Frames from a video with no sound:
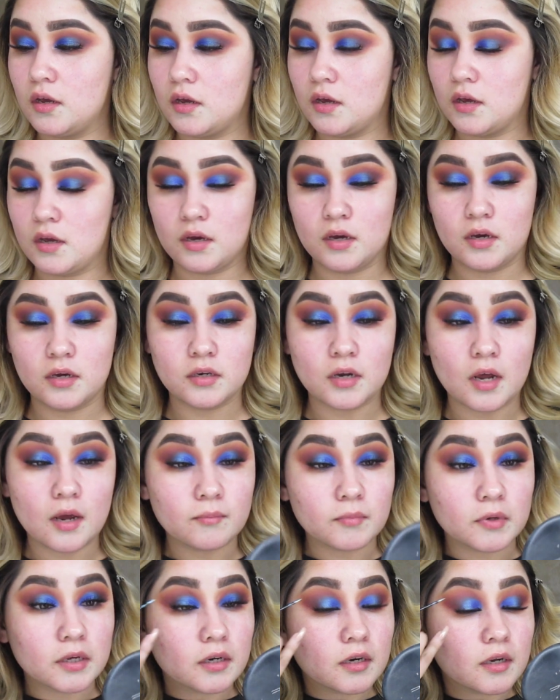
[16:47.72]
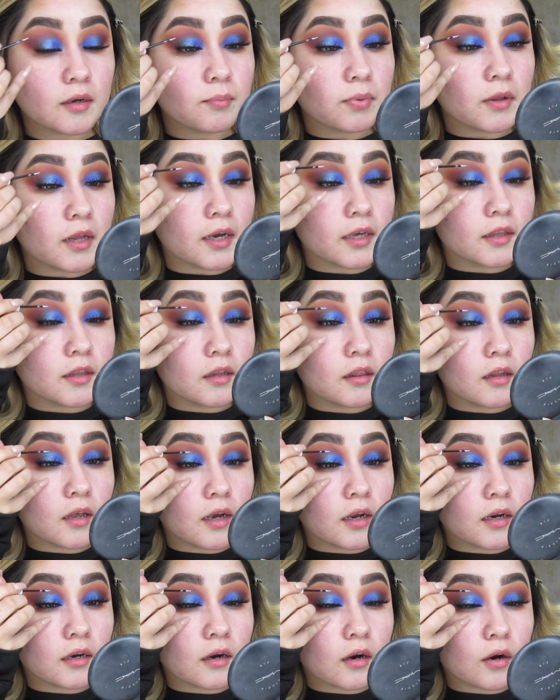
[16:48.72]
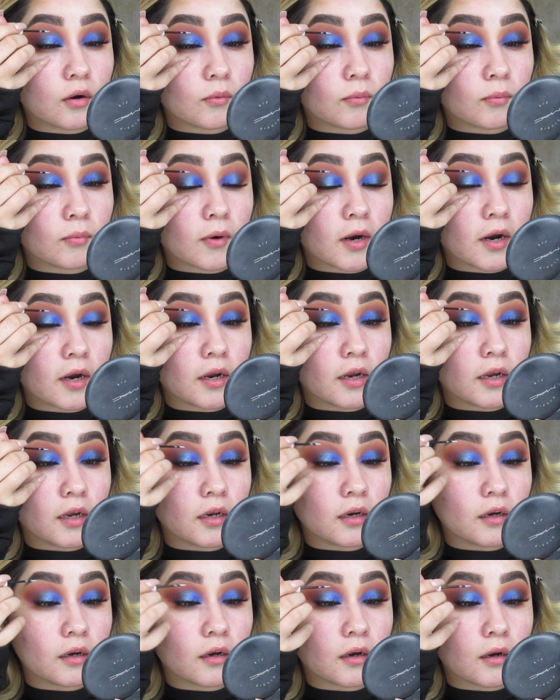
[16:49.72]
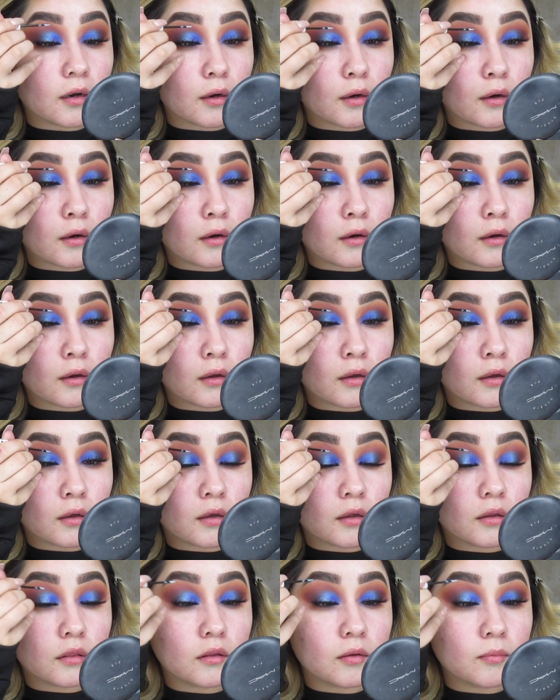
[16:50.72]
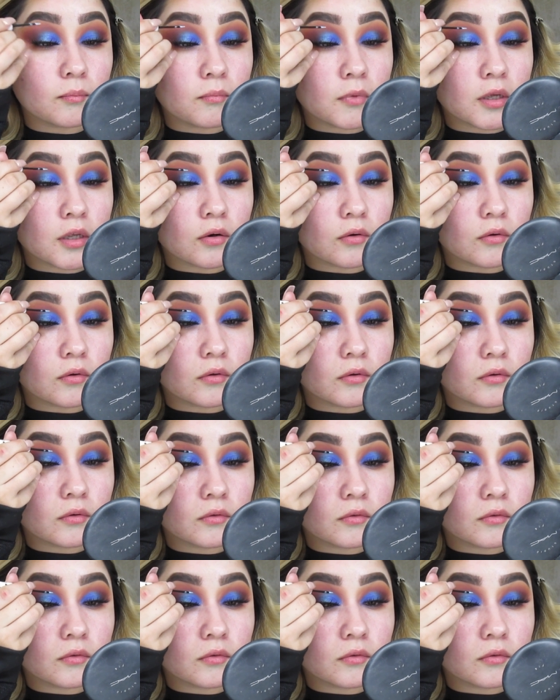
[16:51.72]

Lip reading: And I'm gonna apply the line right in the middle.